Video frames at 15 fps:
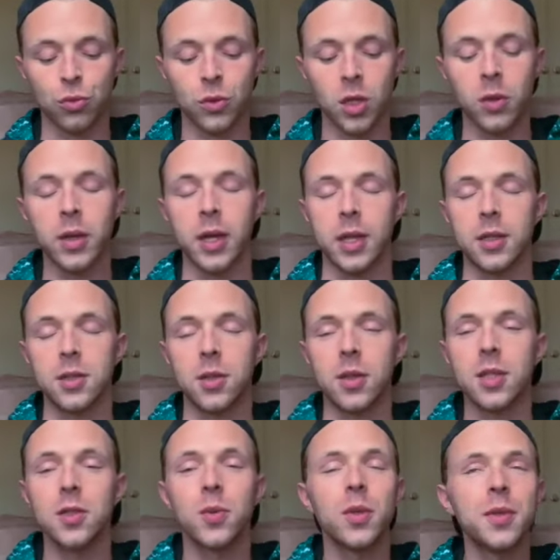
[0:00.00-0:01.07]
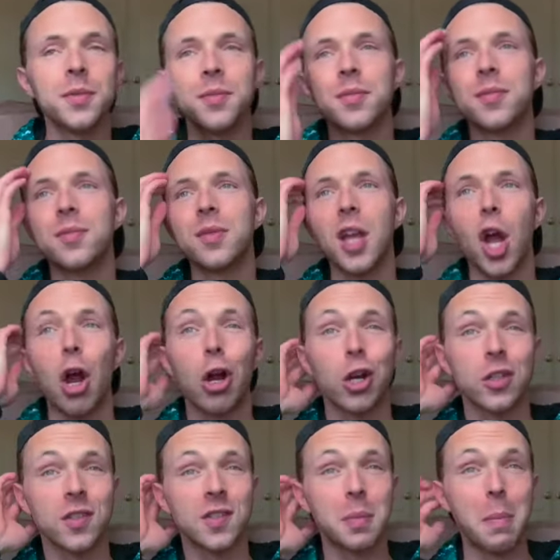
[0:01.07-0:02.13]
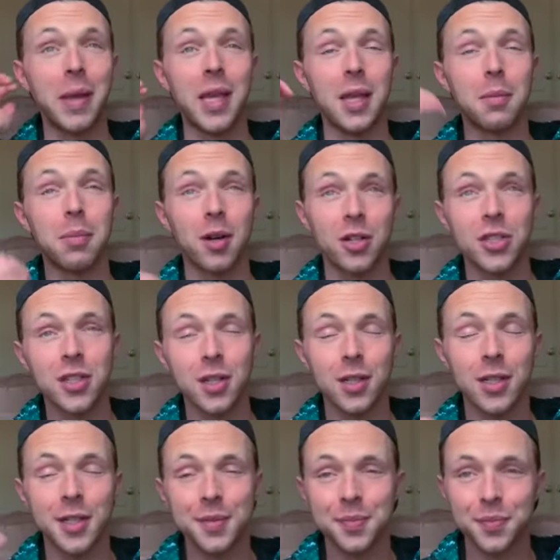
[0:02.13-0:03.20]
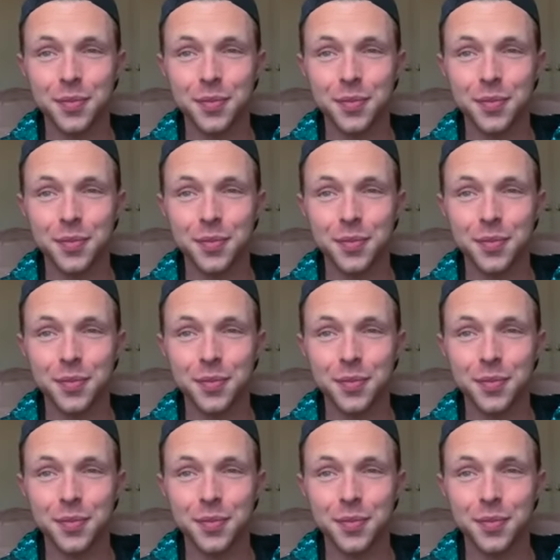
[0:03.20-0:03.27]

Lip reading: Okay, so this one hurts me personally